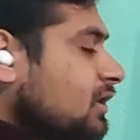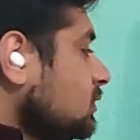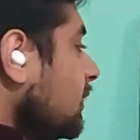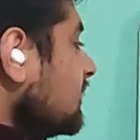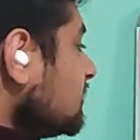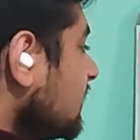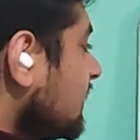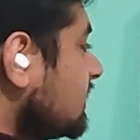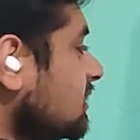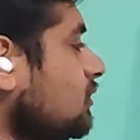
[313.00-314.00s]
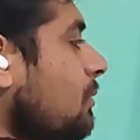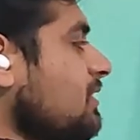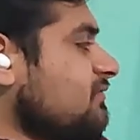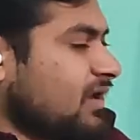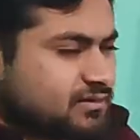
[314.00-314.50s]
So what is the greatest common
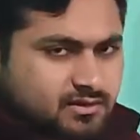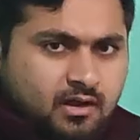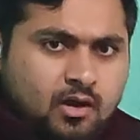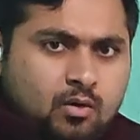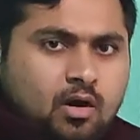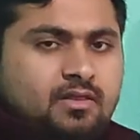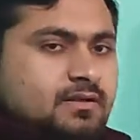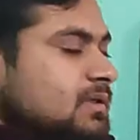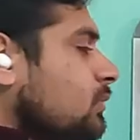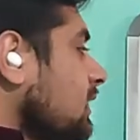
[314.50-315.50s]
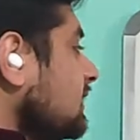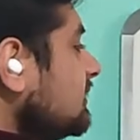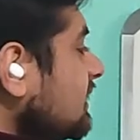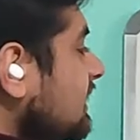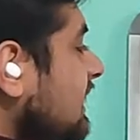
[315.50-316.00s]
factor, or other term, what is
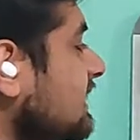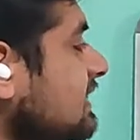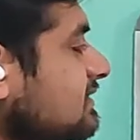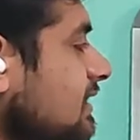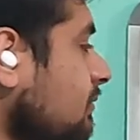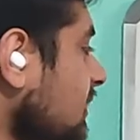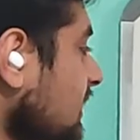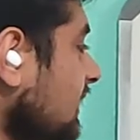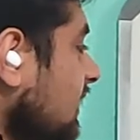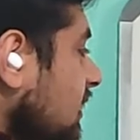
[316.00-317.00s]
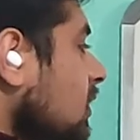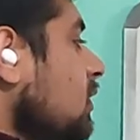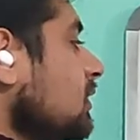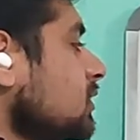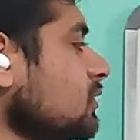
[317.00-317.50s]
the greatest number that can
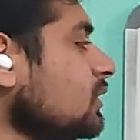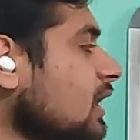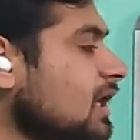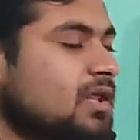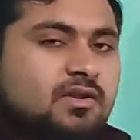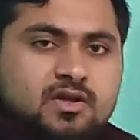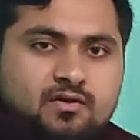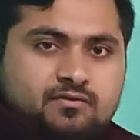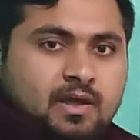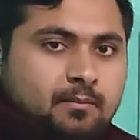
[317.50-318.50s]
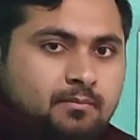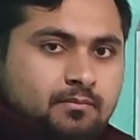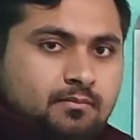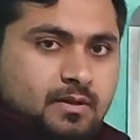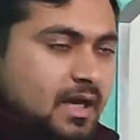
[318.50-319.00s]
go into 3 of them,
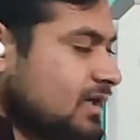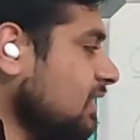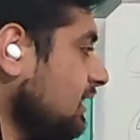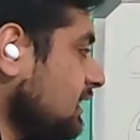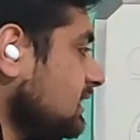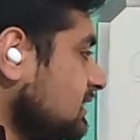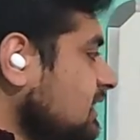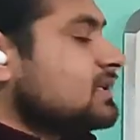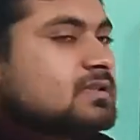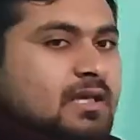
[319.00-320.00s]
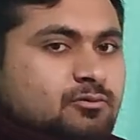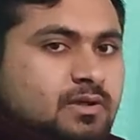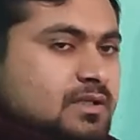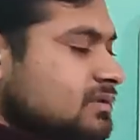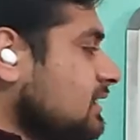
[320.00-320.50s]
right? It is 6, as we
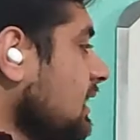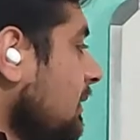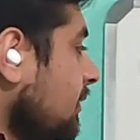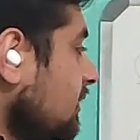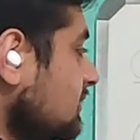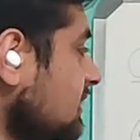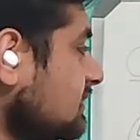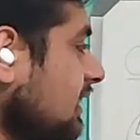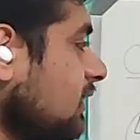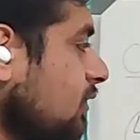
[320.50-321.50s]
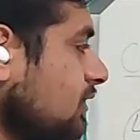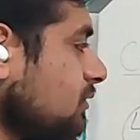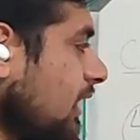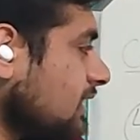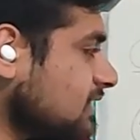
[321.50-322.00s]
can see, because 6 can go
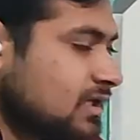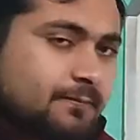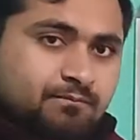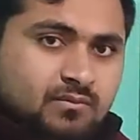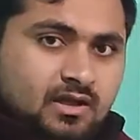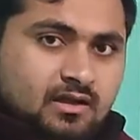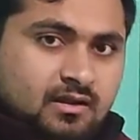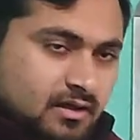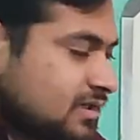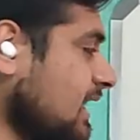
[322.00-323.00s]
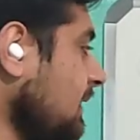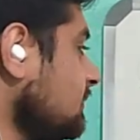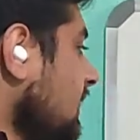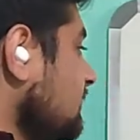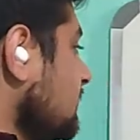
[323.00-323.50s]
into 18 3 times,
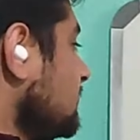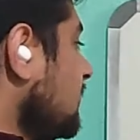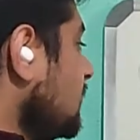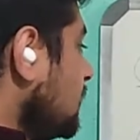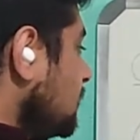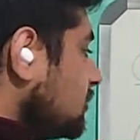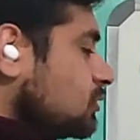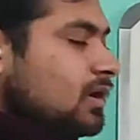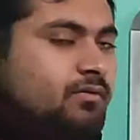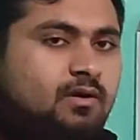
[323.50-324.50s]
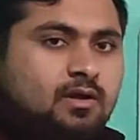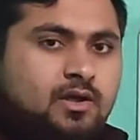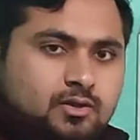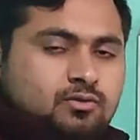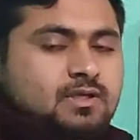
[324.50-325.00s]
and 6 can go into 12
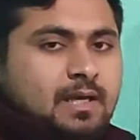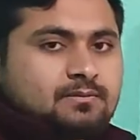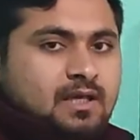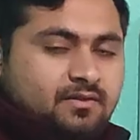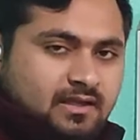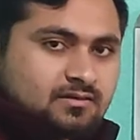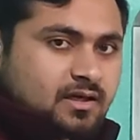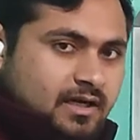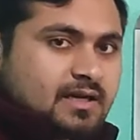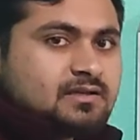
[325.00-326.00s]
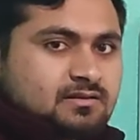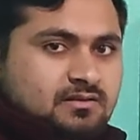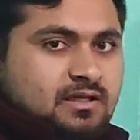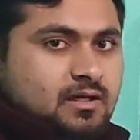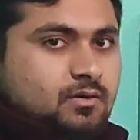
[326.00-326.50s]
2 times, and that's the greatest
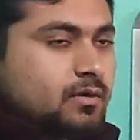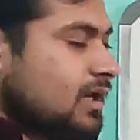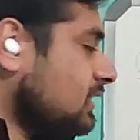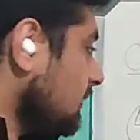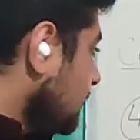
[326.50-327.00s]
it can go, right?